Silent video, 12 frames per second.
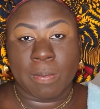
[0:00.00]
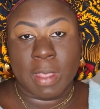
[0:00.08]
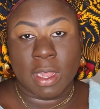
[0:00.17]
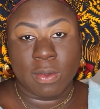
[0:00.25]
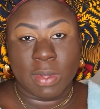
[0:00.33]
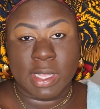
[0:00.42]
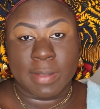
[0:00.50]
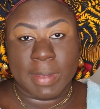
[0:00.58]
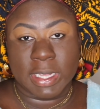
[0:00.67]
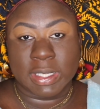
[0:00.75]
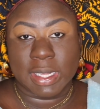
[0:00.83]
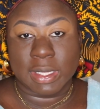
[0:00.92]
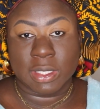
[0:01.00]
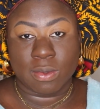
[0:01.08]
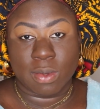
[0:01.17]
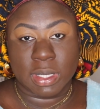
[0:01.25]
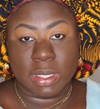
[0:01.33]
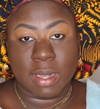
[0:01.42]
PLOUISE base has
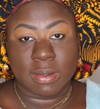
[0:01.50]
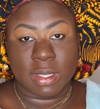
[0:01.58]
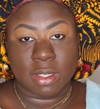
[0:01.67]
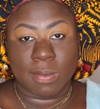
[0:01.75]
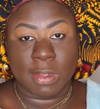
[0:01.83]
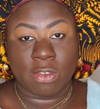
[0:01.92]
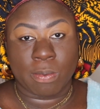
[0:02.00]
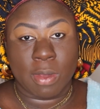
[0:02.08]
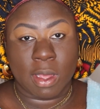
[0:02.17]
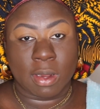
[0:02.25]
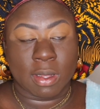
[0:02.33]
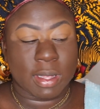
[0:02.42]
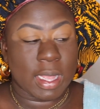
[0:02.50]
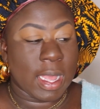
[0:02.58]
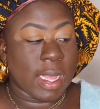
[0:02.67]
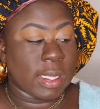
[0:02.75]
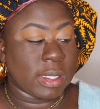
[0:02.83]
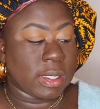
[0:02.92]
3 times as much product
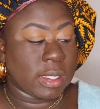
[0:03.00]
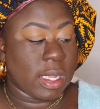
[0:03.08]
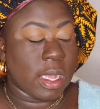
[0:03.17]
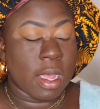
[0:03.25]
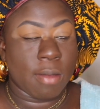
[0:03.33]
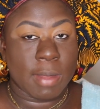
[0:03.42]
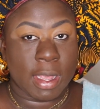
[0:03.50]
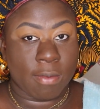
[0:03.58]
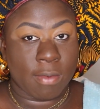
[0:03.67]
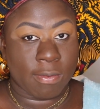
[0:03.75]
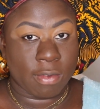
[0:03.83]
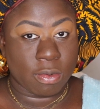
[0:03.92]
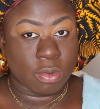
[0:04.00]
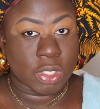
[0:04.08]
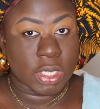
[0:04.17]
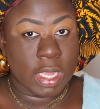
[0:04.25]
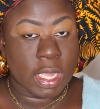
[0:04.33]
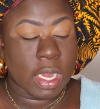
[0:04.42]
as the Makeup
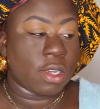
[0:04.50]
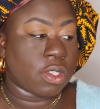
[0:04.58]
Revolution.